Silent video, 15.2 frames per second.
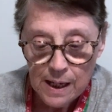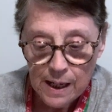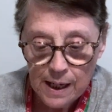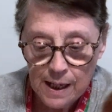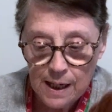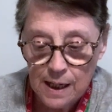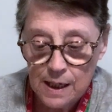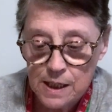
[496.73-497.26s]

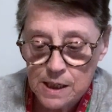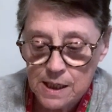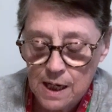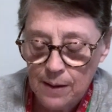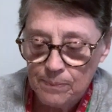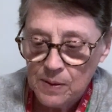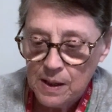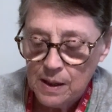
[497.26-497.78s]
And
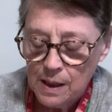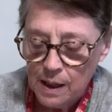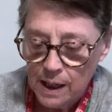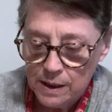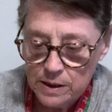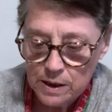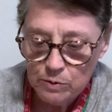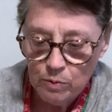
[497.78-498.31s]

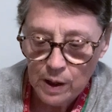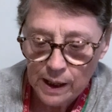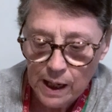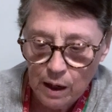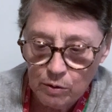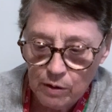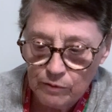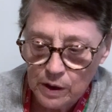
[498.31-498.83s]
I did run
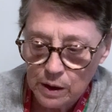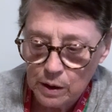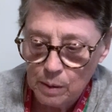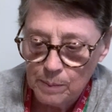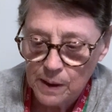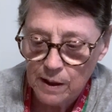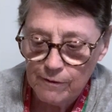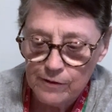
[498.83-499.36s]
out of a little
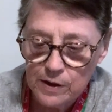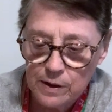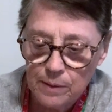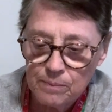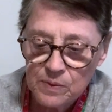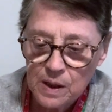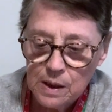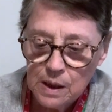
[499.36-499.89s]
bit of
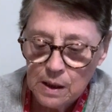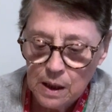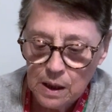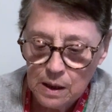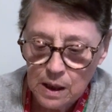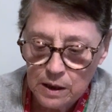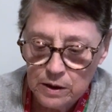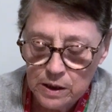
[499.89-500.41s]

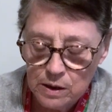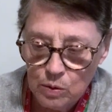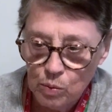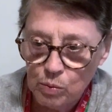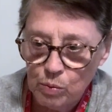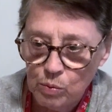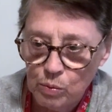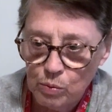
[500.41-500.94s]
and I
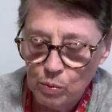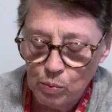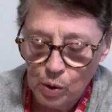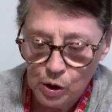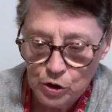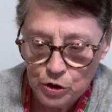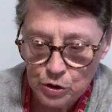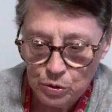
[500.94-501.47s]
didn't
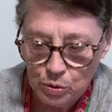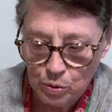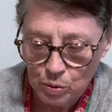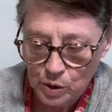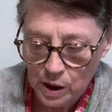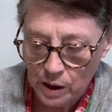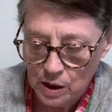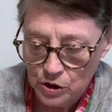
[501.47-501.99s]
want to
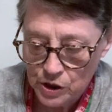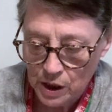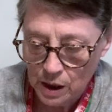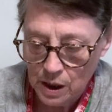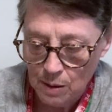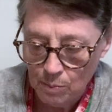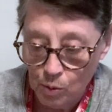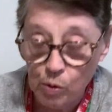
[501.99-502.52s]
cut into
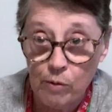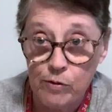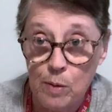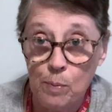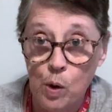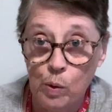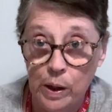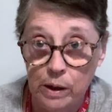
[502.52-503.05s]
any more of the
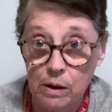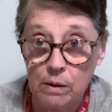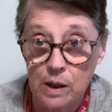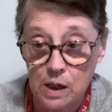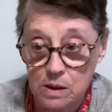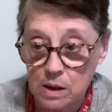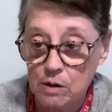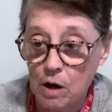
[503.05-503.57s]
mohair
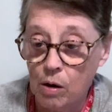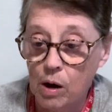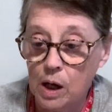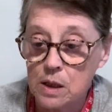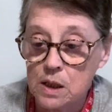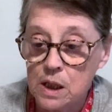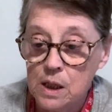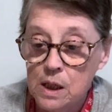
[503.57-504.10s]
because of
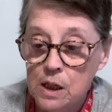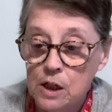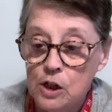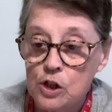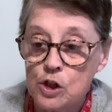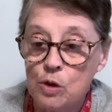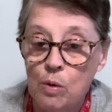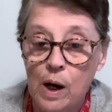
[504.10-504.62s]
cost.
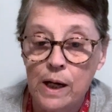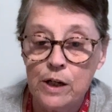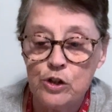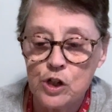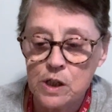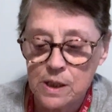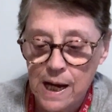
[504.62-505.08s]
So I just